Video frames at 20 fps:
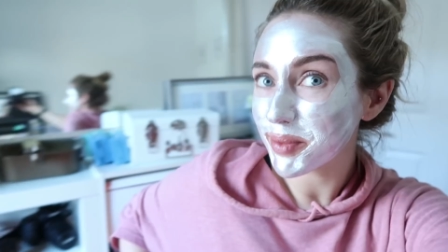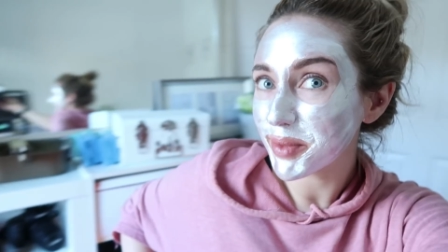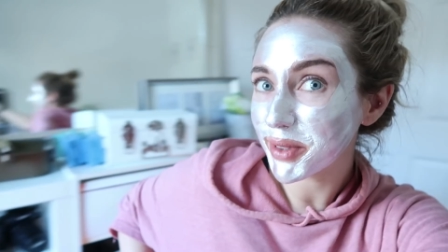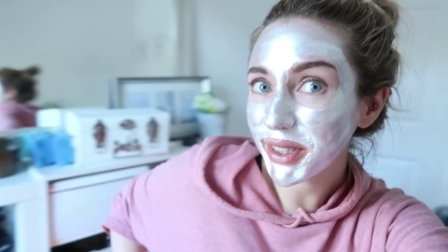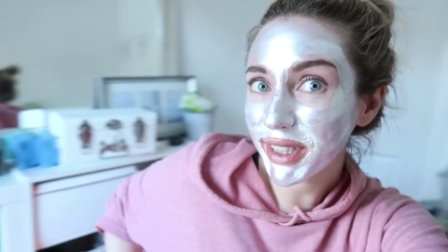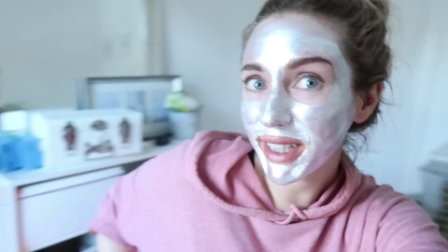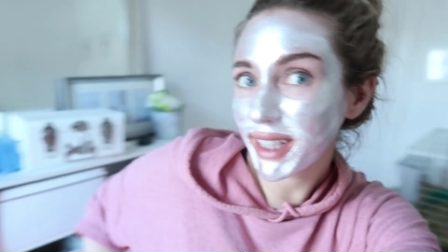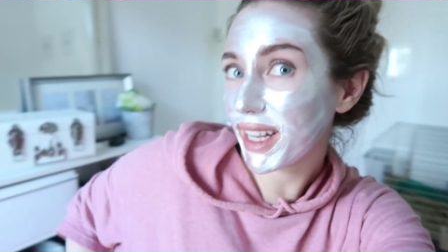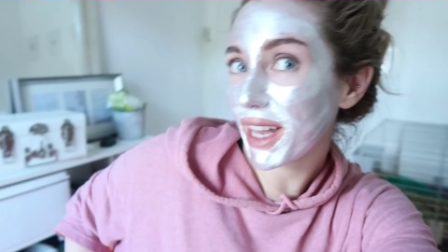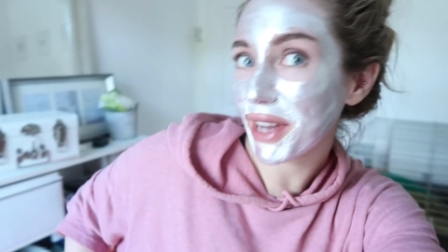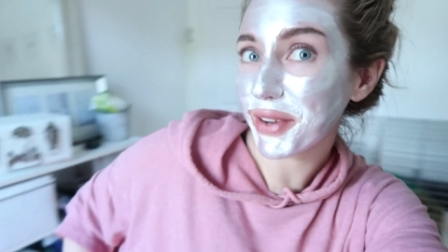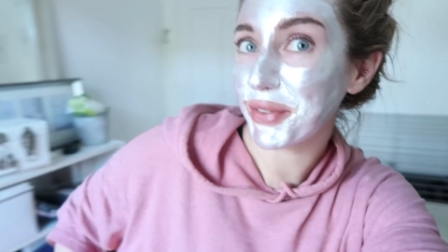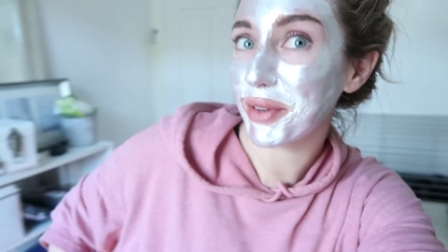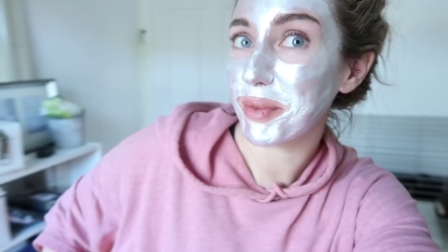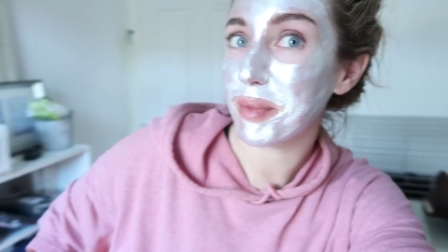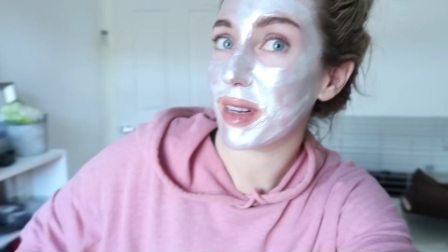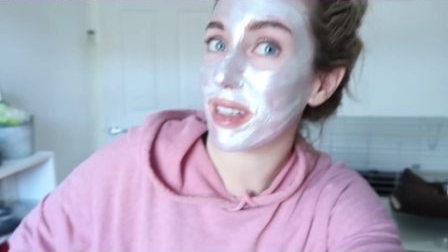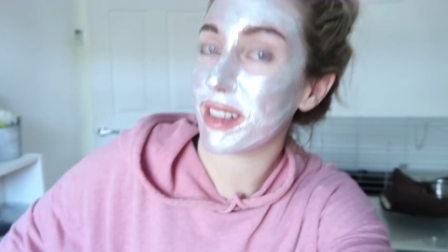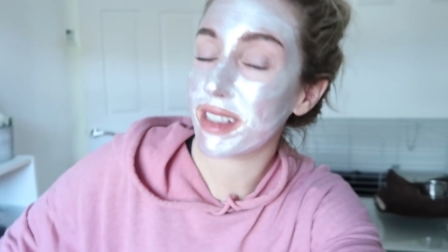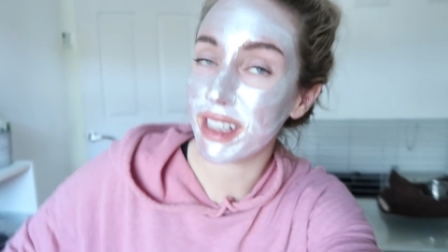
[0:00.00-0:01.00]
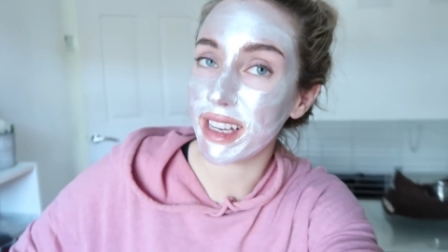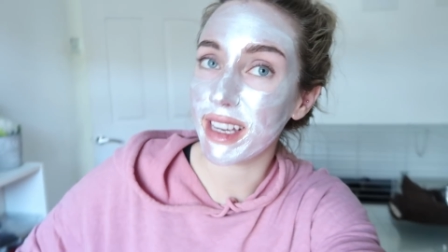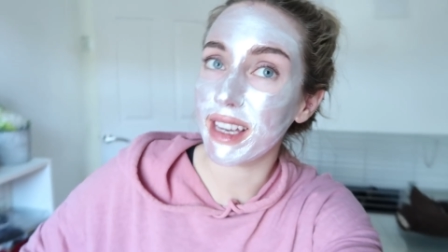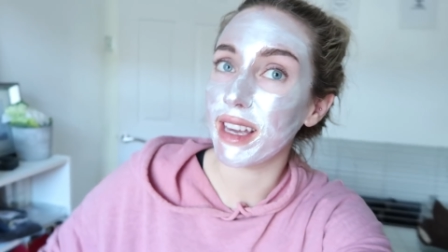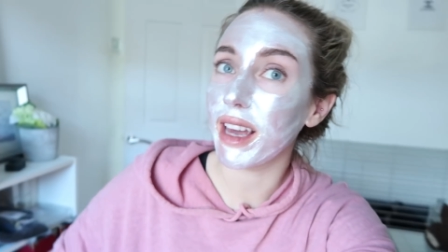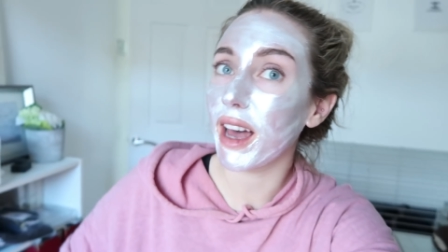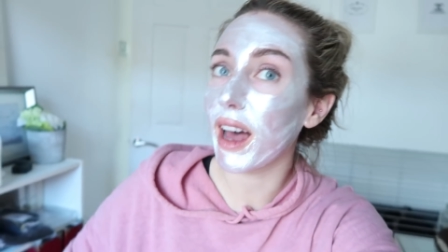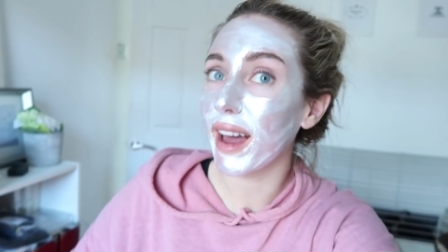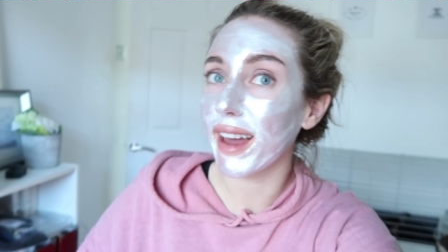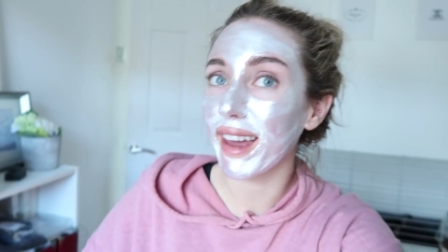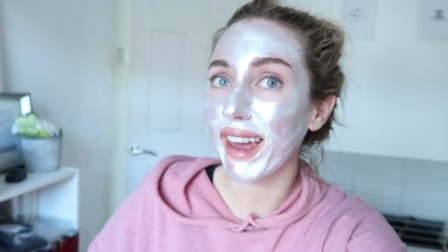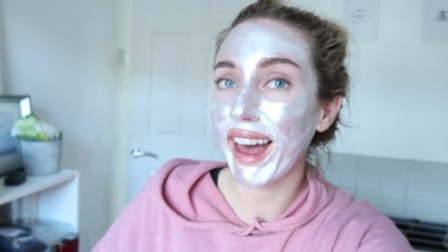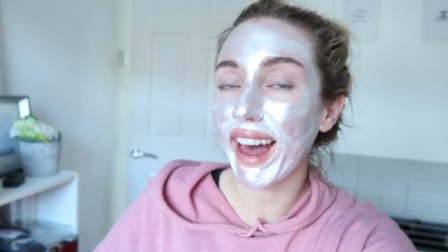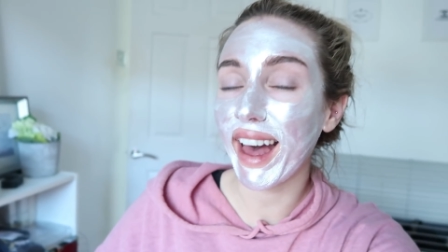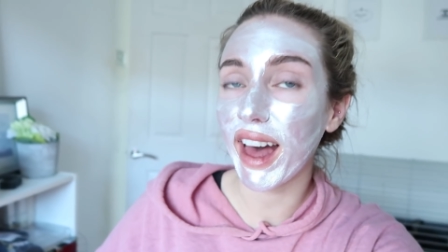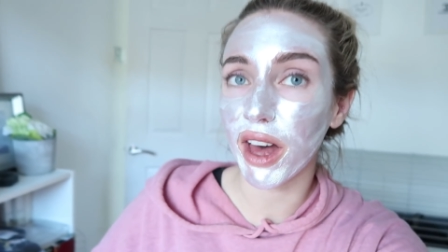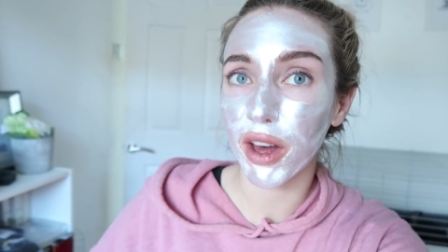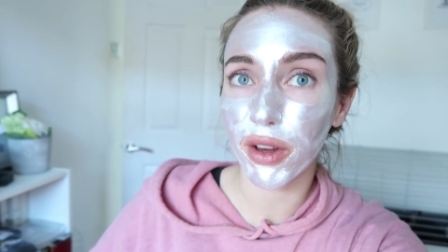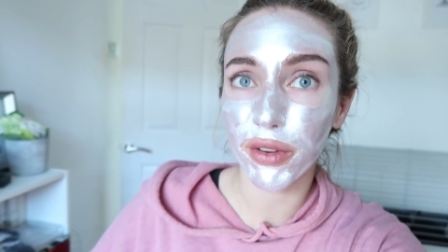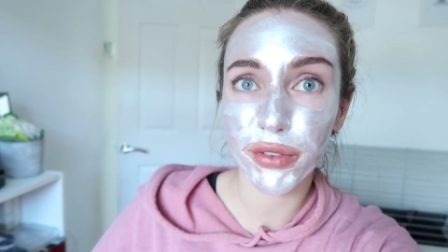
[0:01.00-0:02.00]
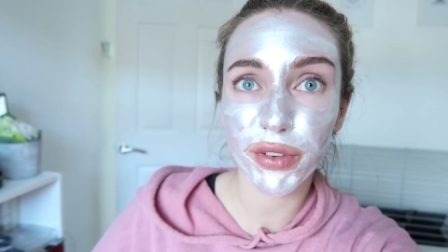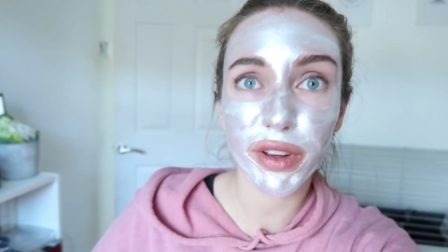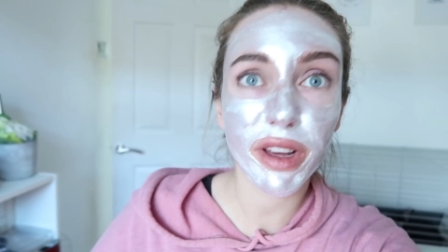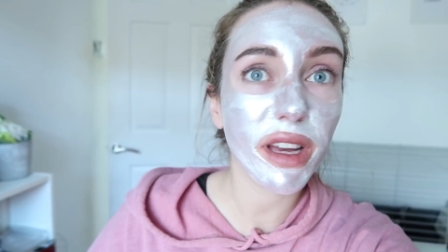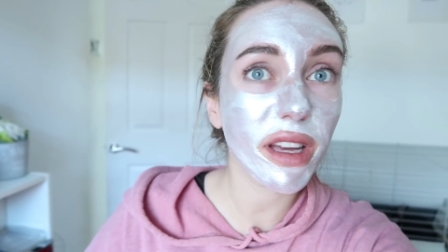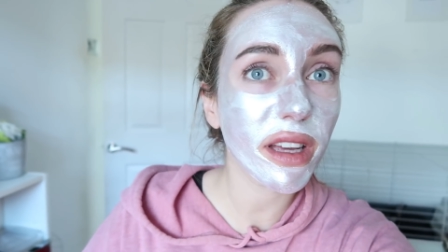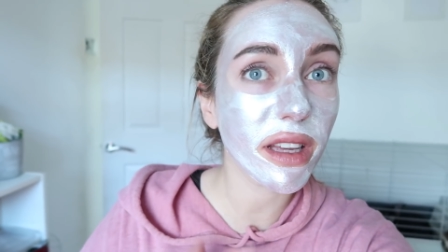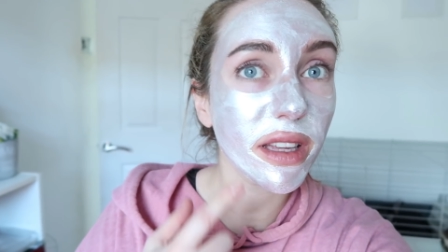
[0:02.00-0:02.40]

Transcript: Good morning everybody. I have